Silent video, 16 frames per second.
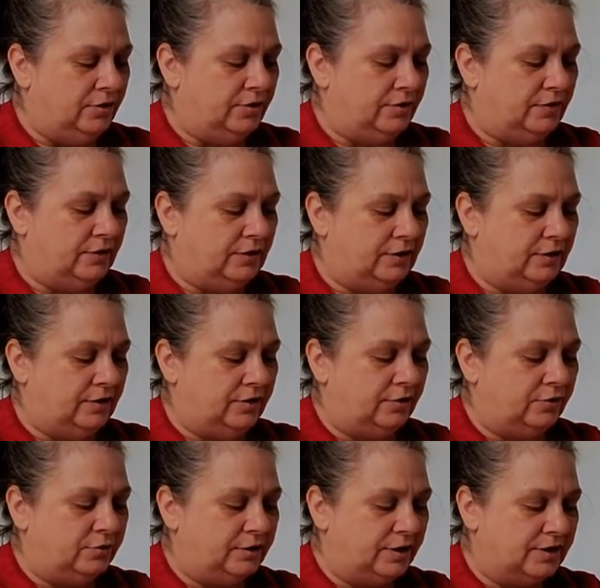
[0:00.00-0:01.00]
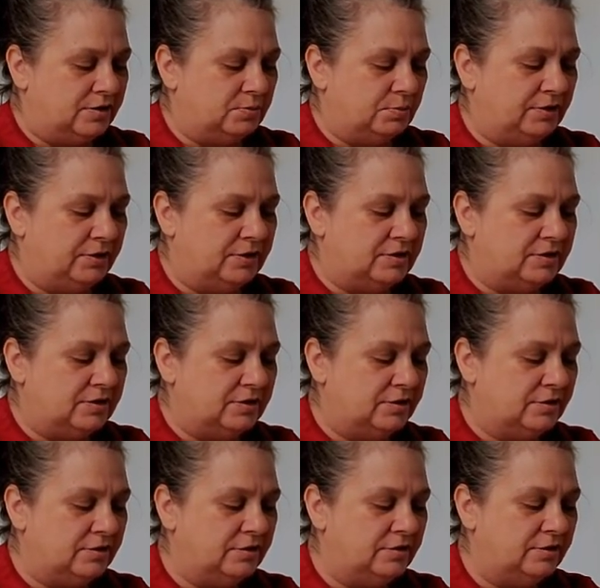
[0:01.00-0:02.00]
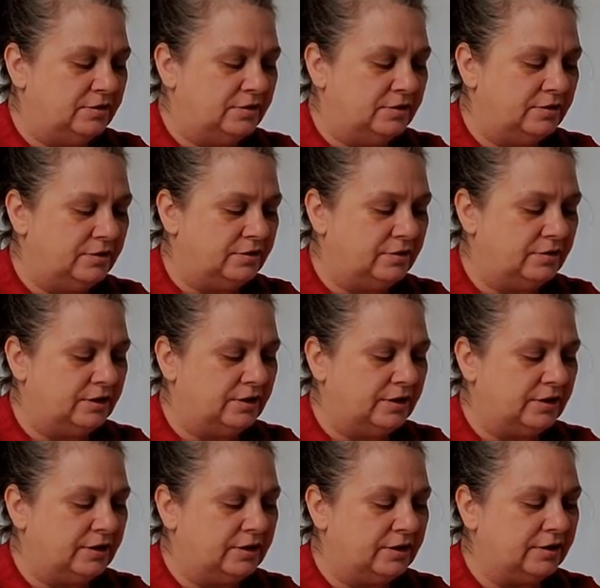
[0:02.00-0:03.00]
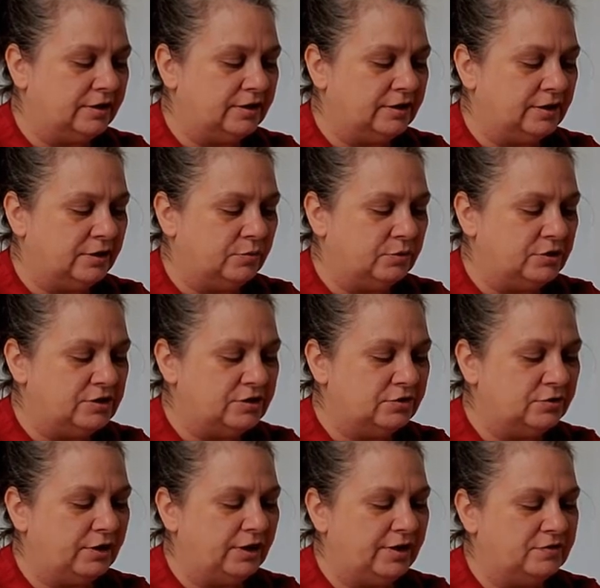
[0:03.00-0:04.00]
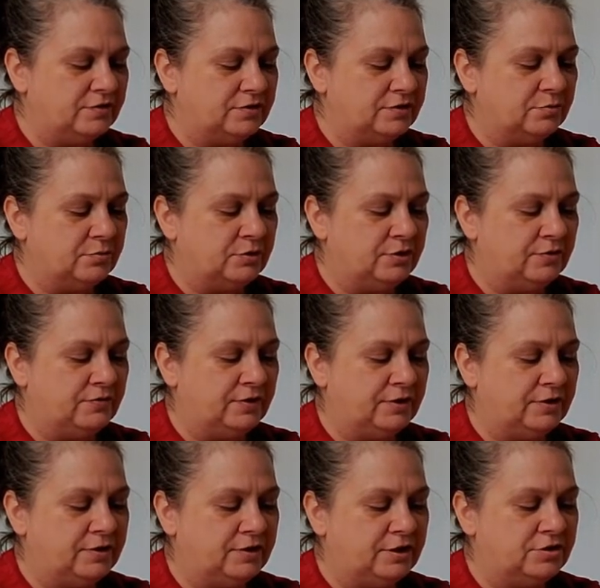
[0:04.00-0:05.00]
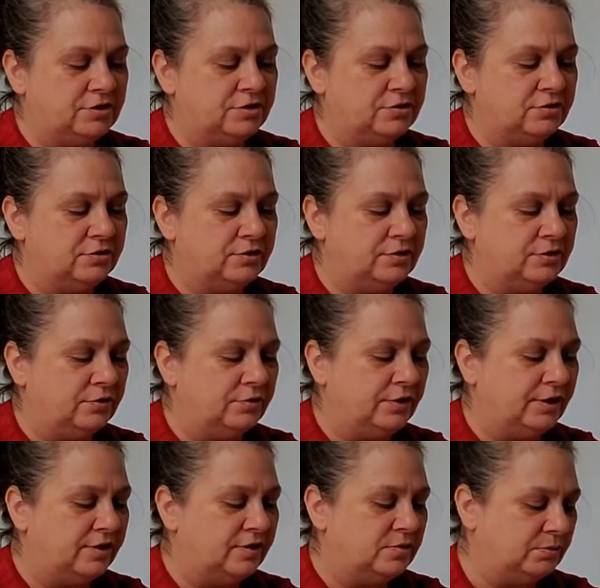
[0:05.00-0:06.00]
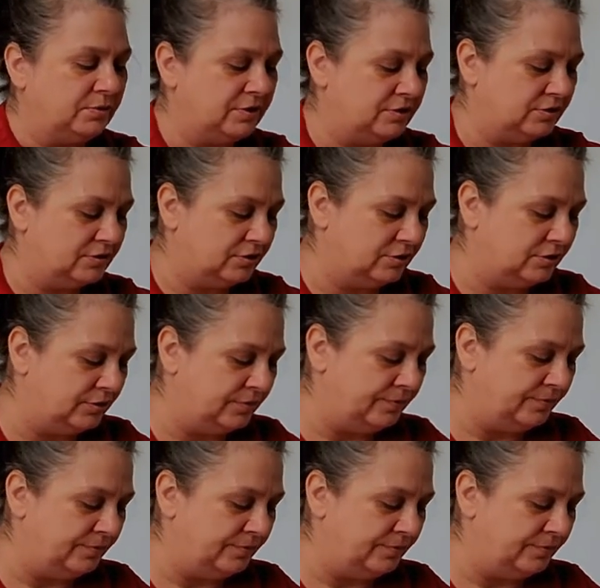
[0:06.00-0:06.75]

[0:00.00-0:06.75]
the old house place, getting it cleaned up. We still have some of the foundation on the old house place to do,